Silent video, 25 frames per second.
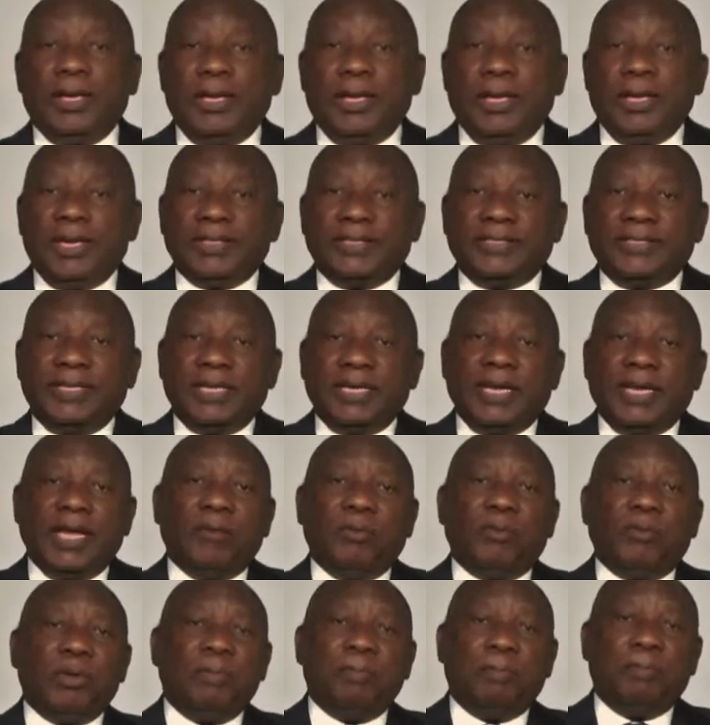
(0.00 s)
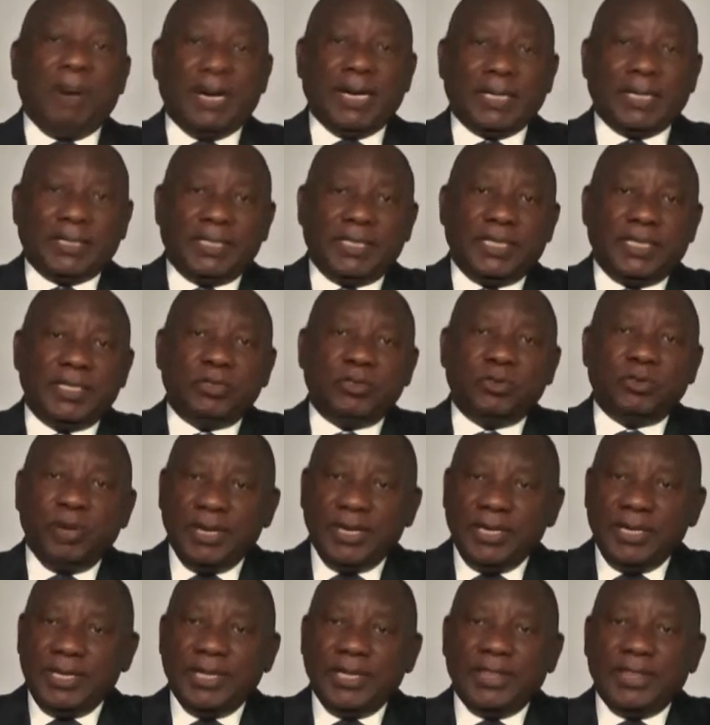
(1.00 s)
Yesterday, we marked the
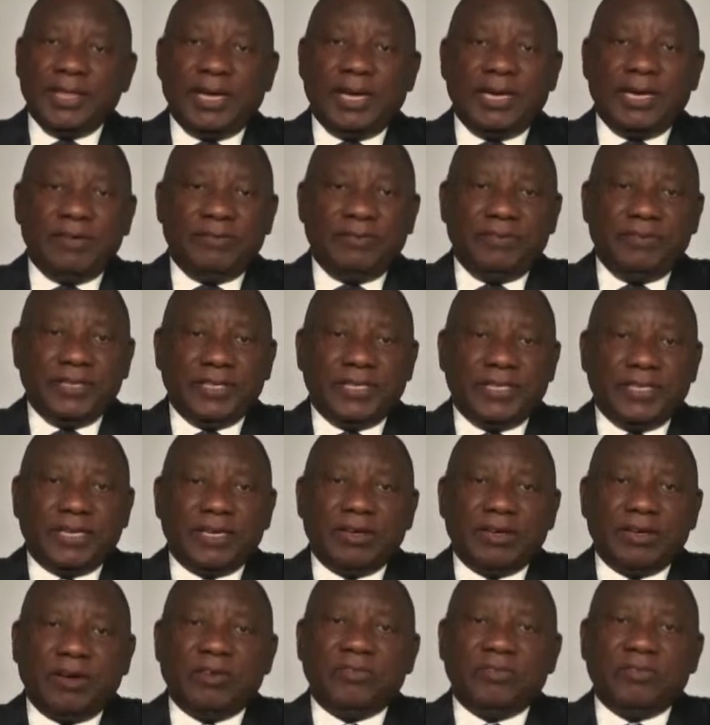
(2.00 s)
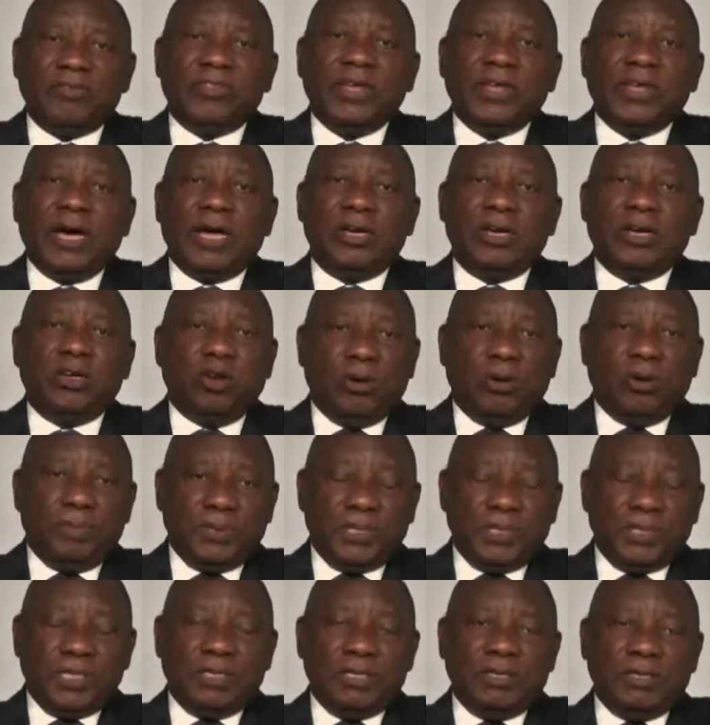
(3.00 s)
20th anniversary of the
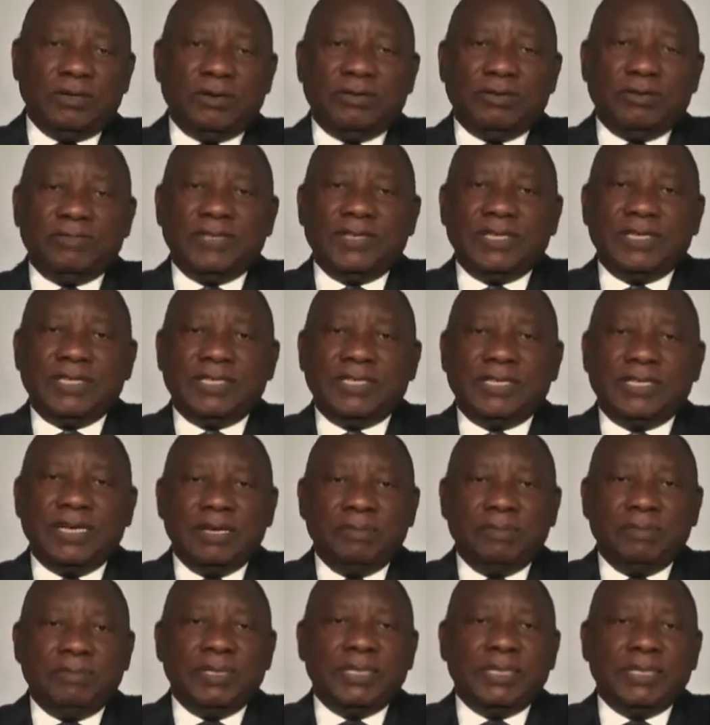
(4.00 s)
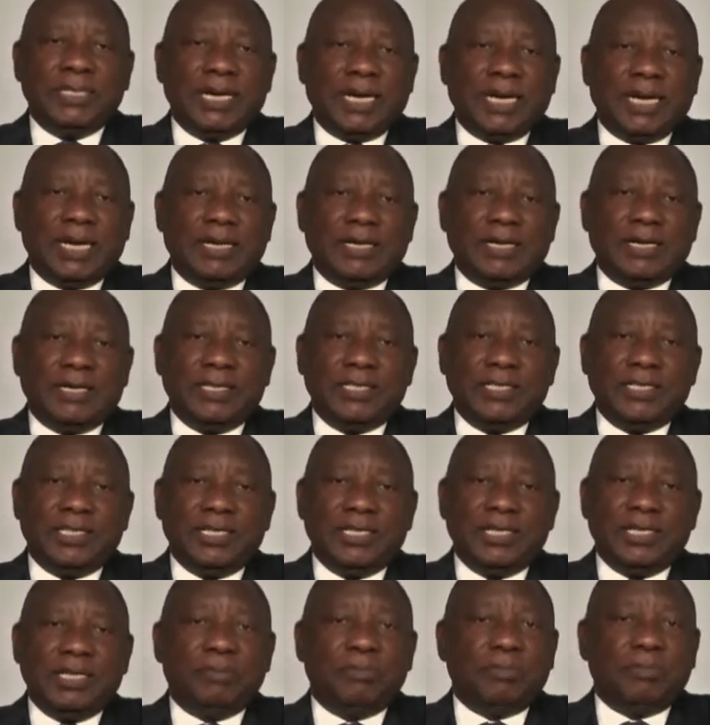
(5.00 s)
adoption of the Durban
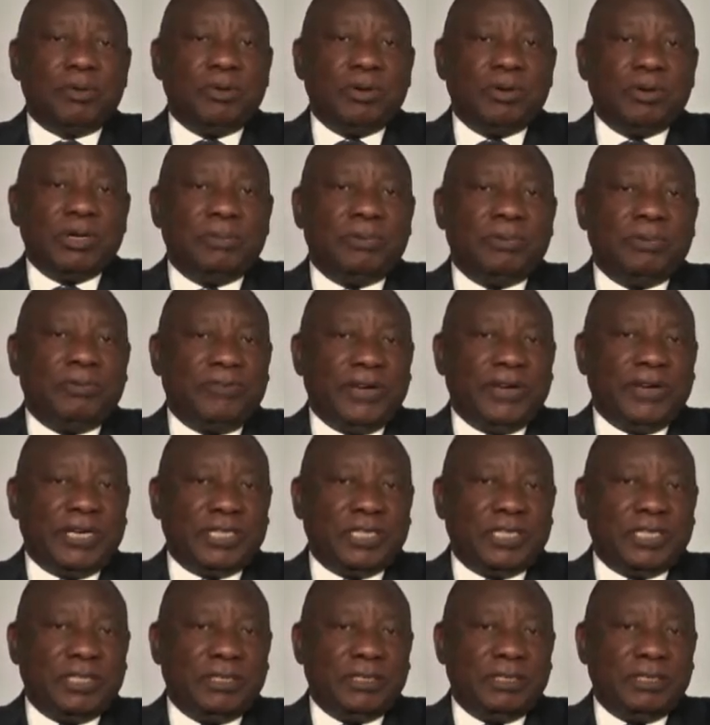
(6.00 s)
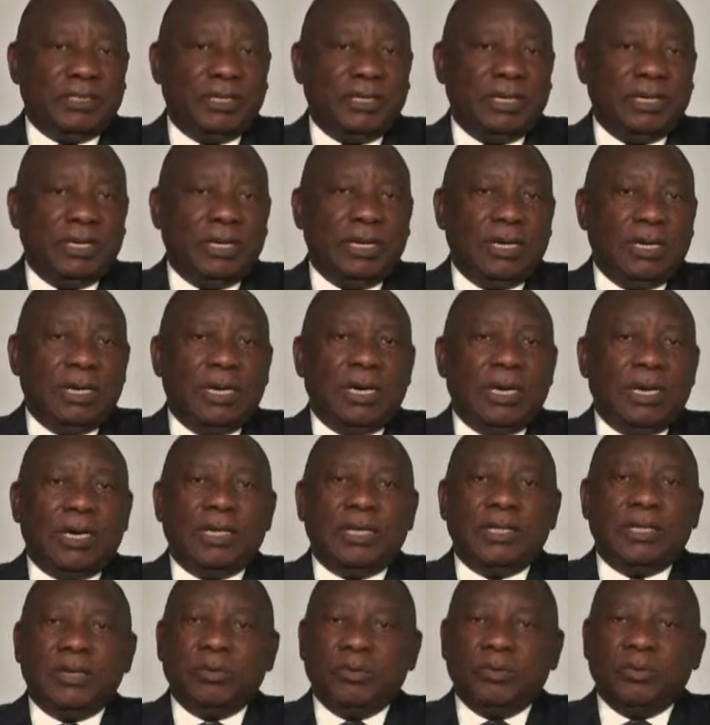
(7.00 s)
Declaration and Programme of Action
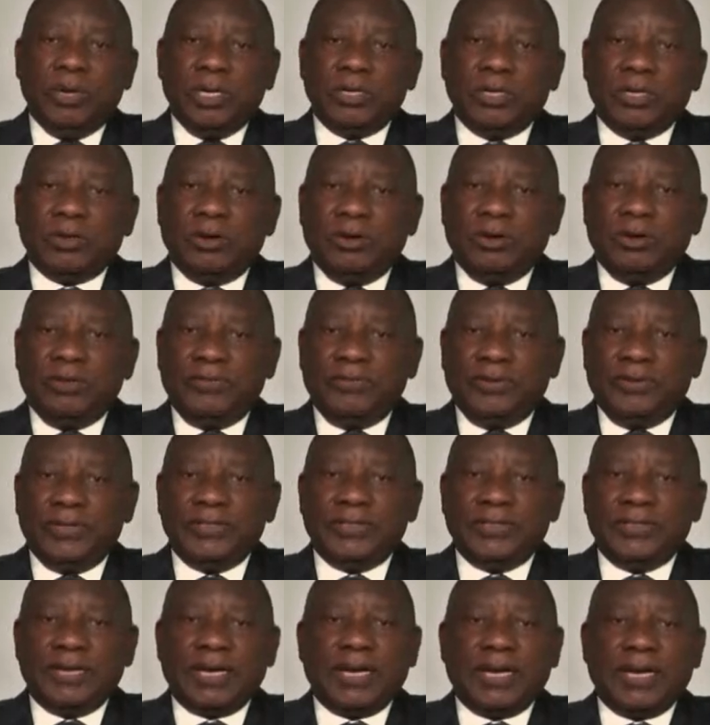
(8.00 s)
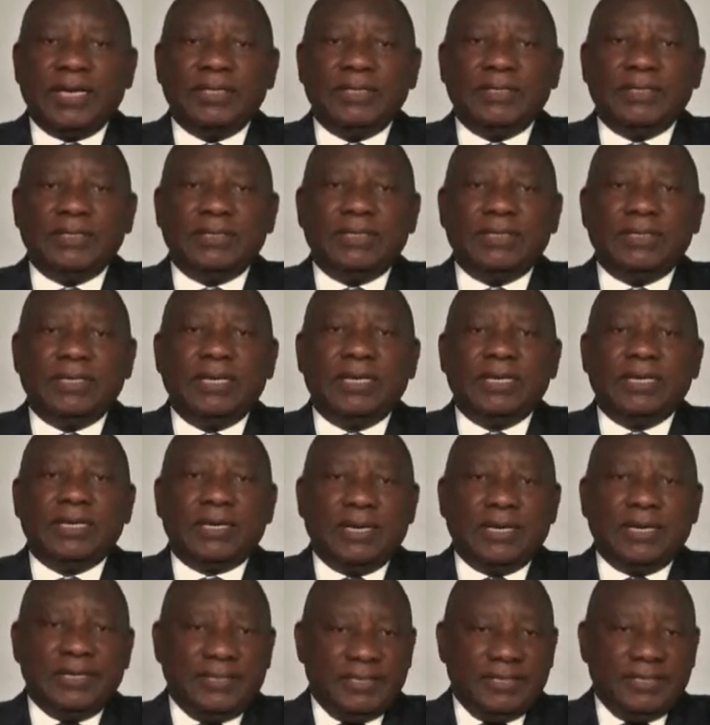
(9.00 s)
at the World Conference Against
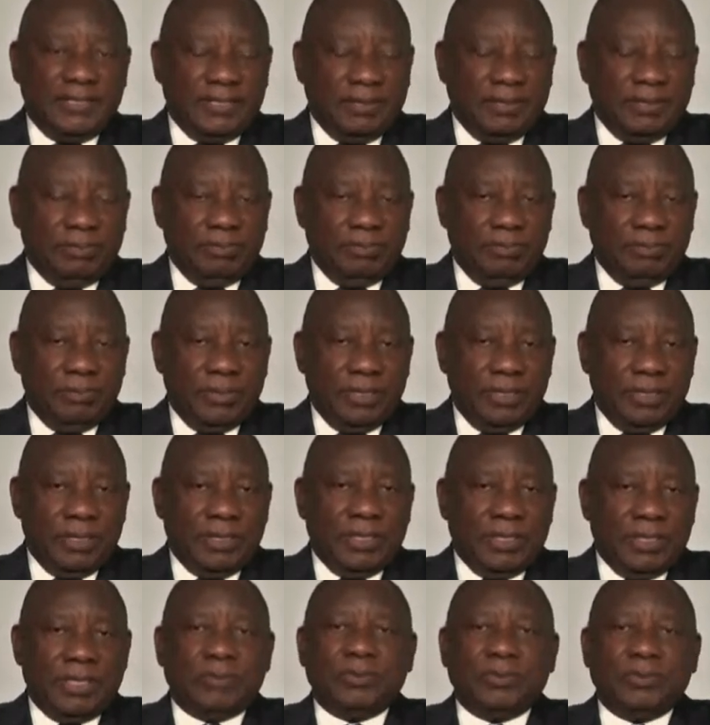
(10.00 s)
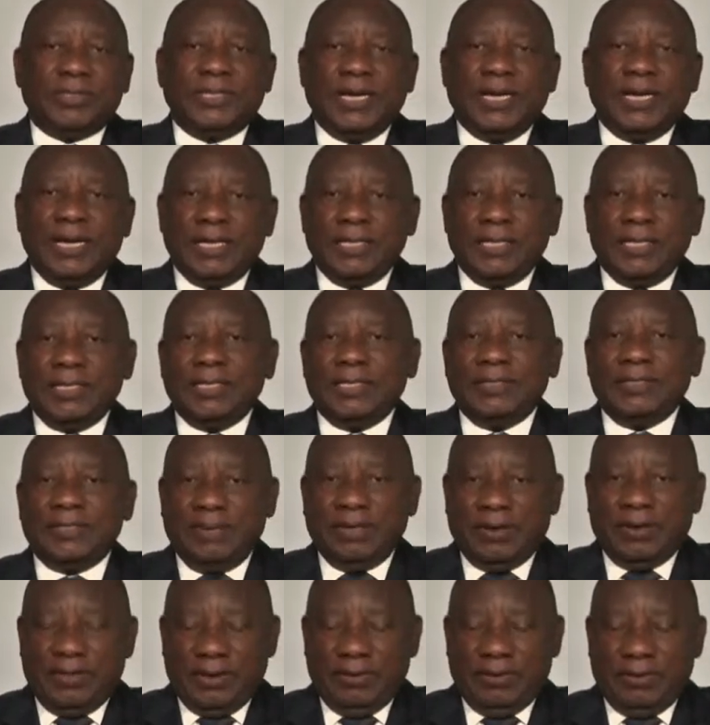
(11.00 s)
Racism that was held in
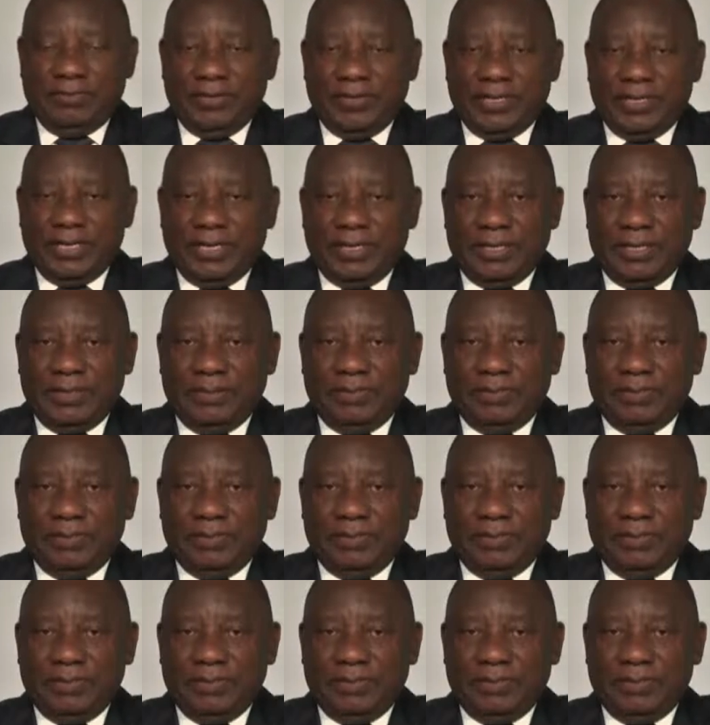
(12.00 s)
South Africa.